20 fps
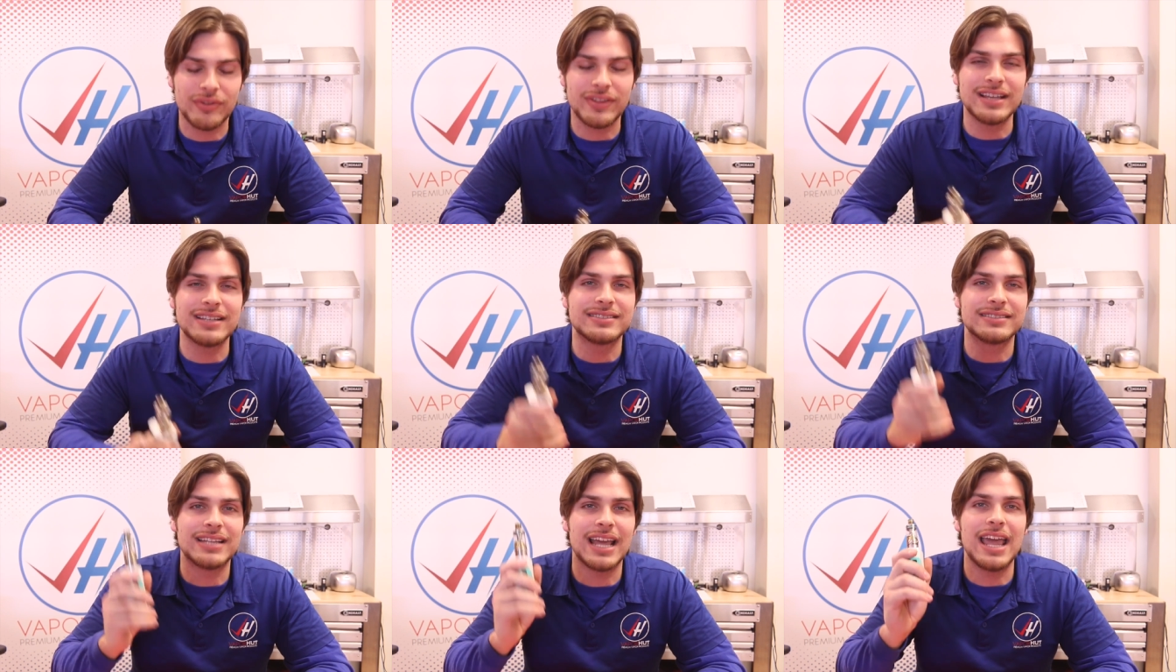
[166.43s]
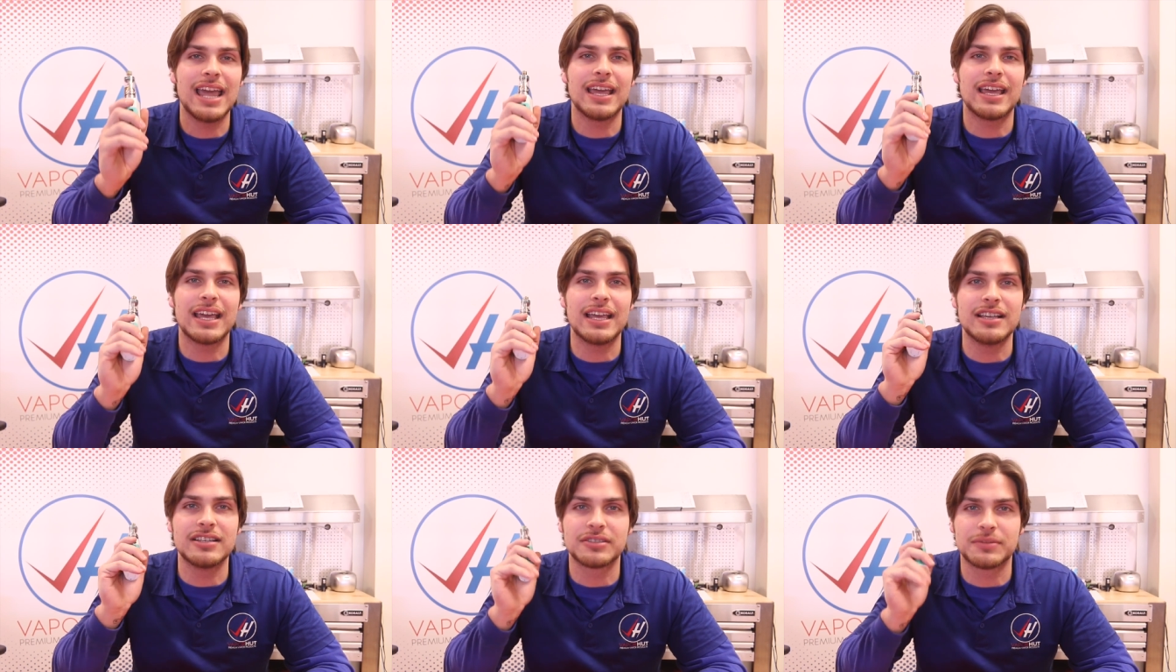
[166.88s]
this
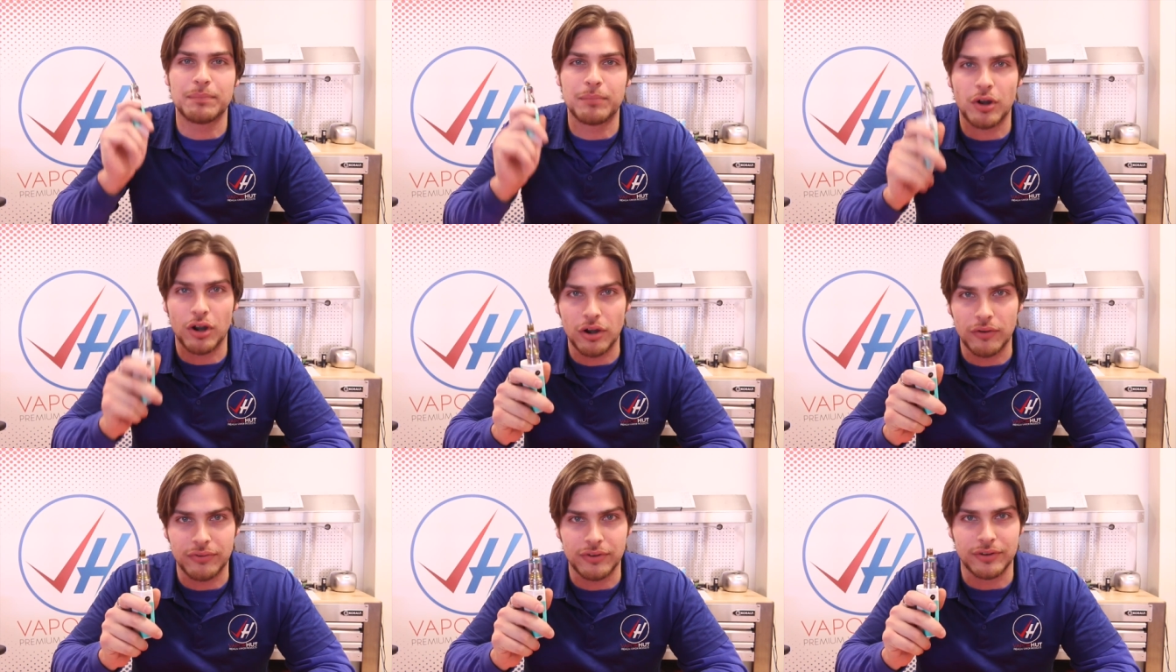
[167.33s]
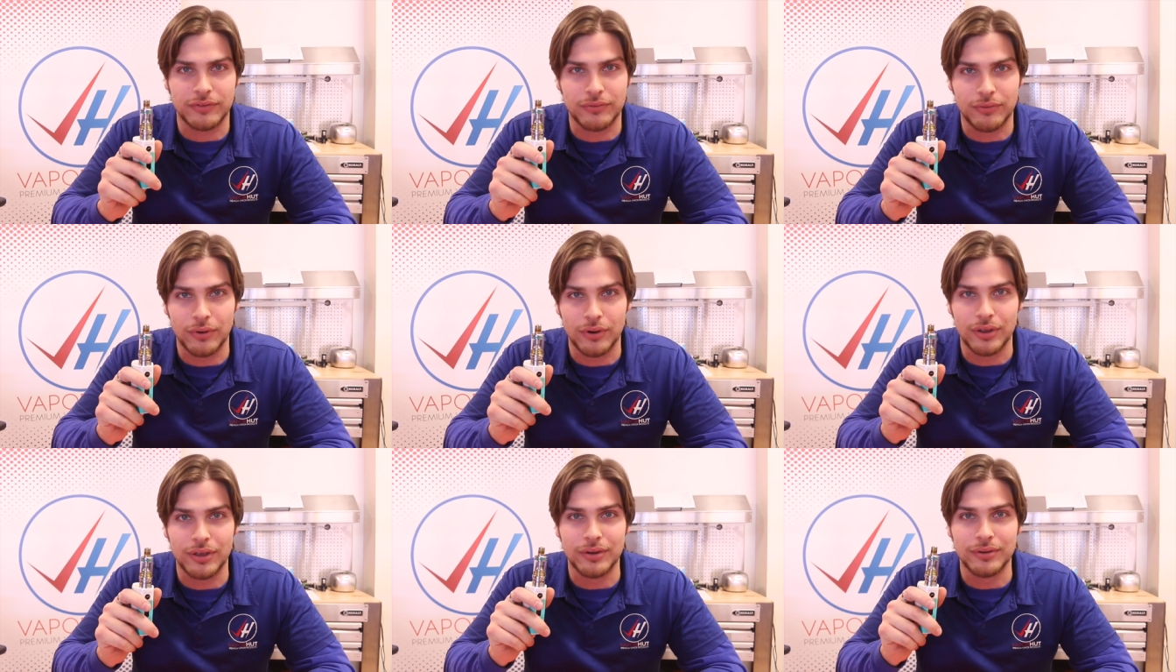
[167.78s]
tank is perfect
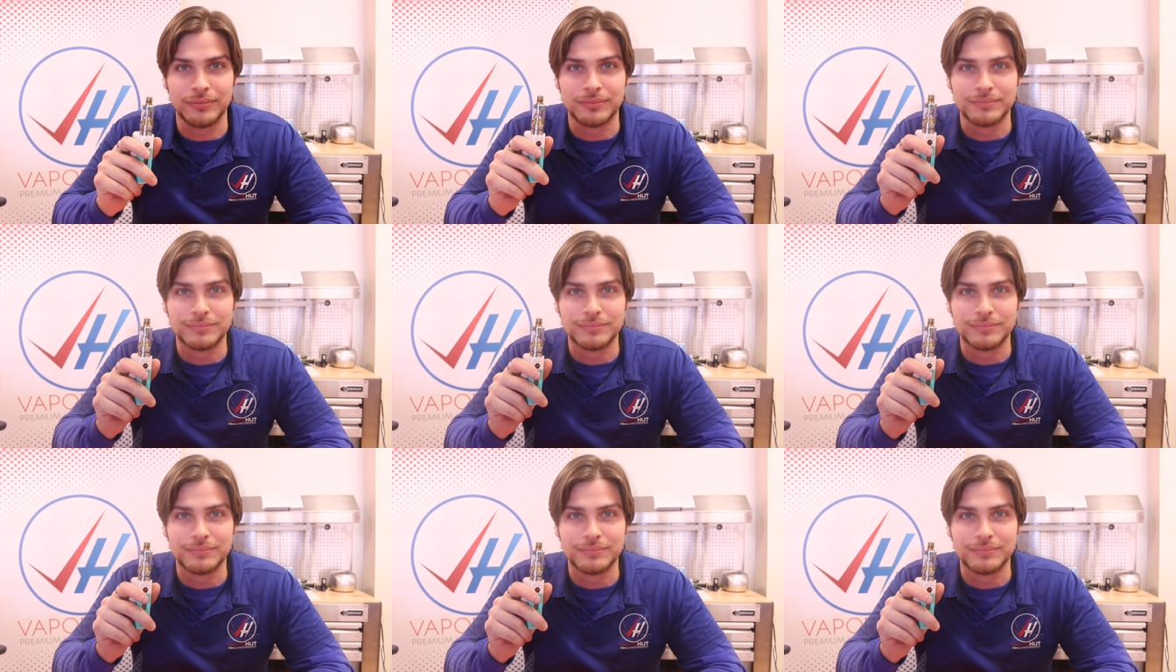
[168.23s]
for you.